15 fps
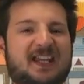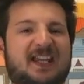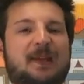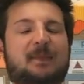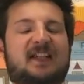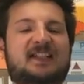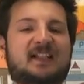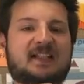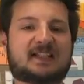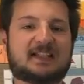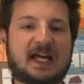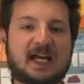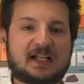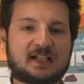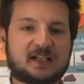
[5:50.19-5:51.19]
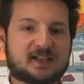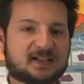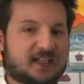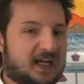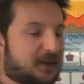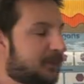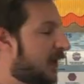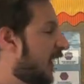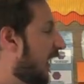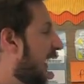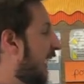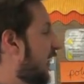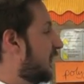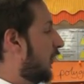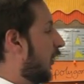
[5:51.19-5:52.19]
It means exactly the same
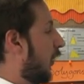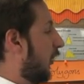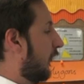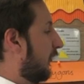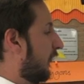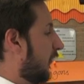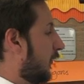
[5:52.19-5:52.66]
as of.